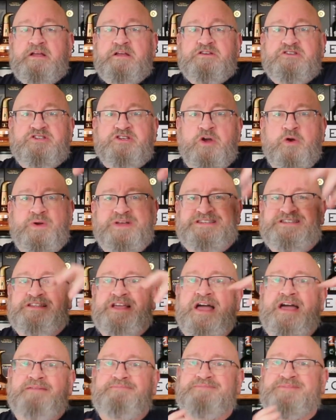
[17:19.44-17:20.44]
so it's
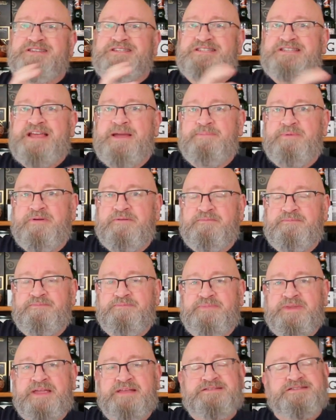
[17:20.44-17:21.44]
not separate.
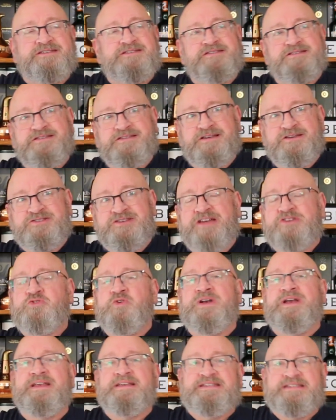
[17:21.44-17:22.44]
It's, it's not
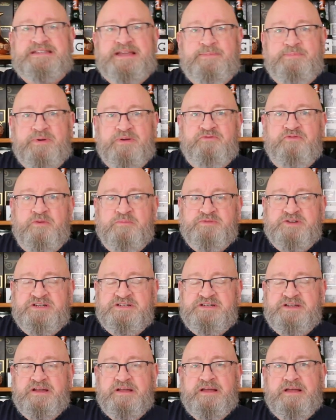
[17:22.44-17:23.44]
treated as separate from
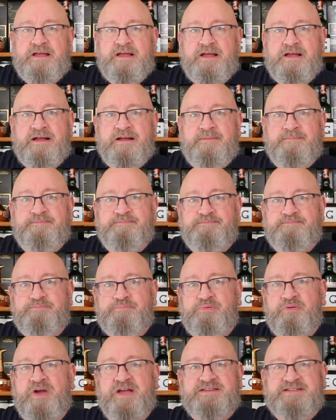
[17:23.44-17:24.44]
just um,
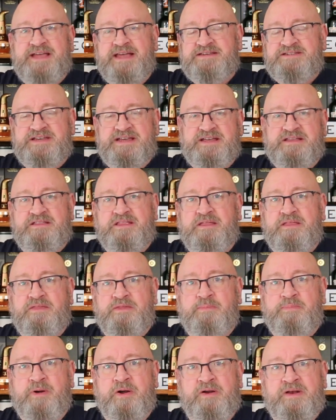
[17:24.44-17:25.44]
processing the,
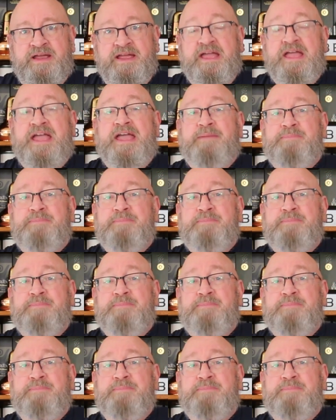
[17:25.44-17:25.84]
the, barley.